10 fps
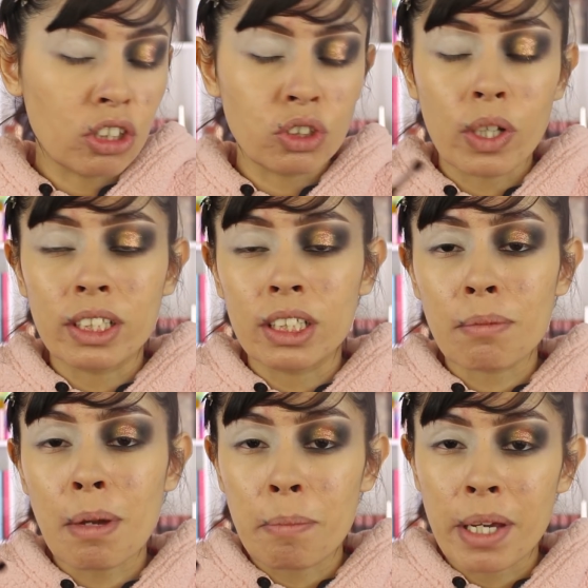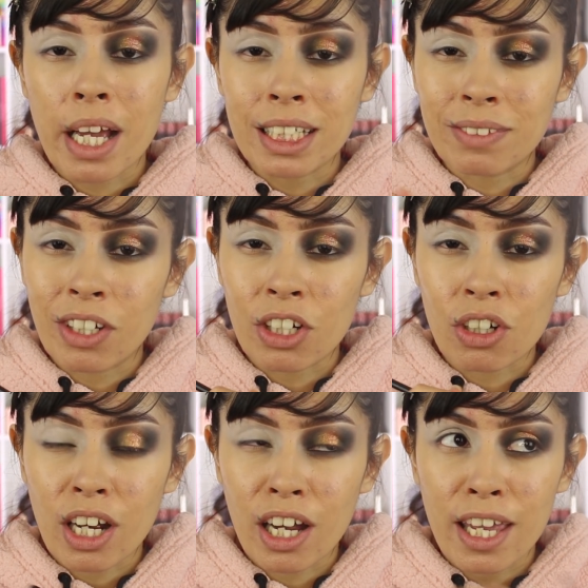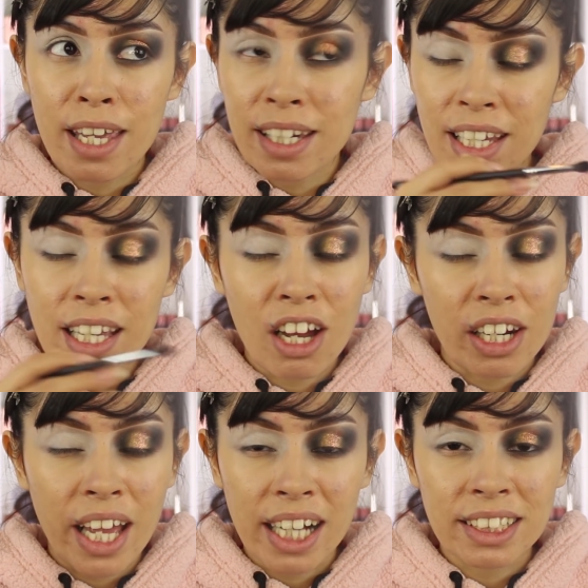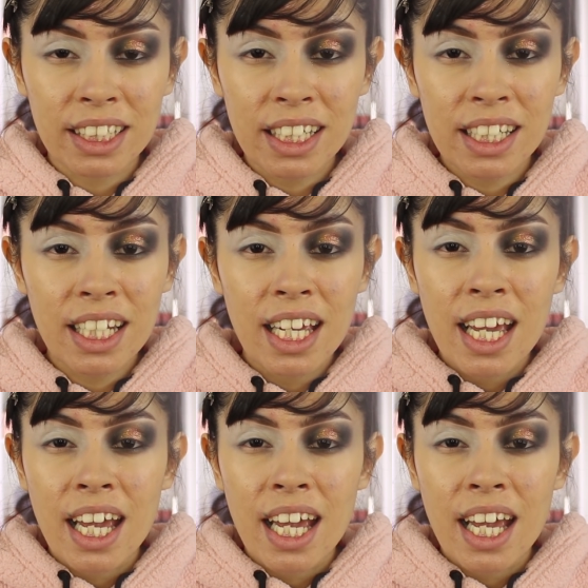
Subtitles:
Also, I dug my big ass finger in it on accident,